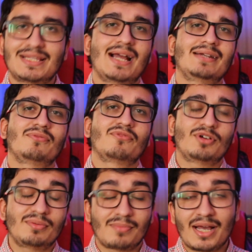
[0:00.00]
that.
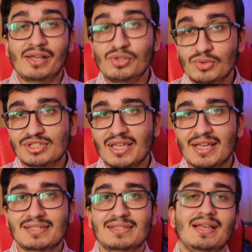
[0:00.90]
For my use
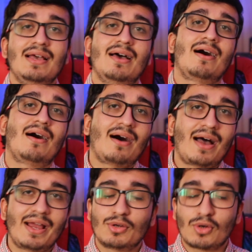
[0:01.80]
case,
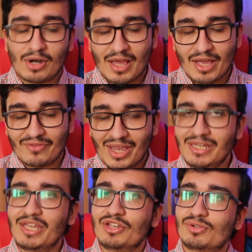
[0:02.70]
I do not have
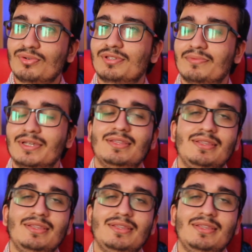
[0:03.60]
any issues with